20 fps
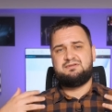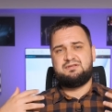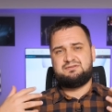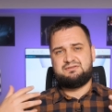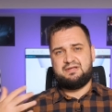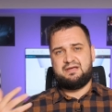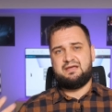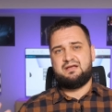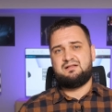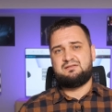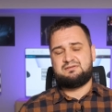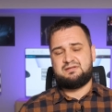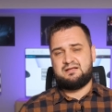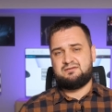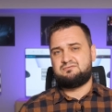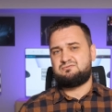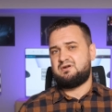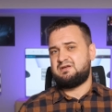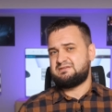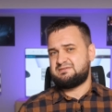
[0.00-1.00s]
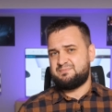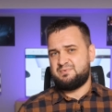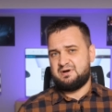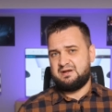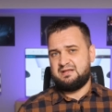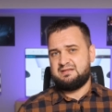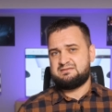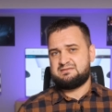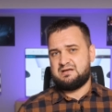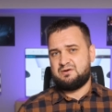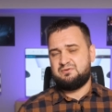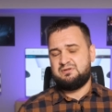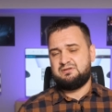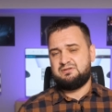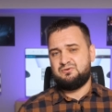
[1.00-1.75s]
detailed and transparent sounding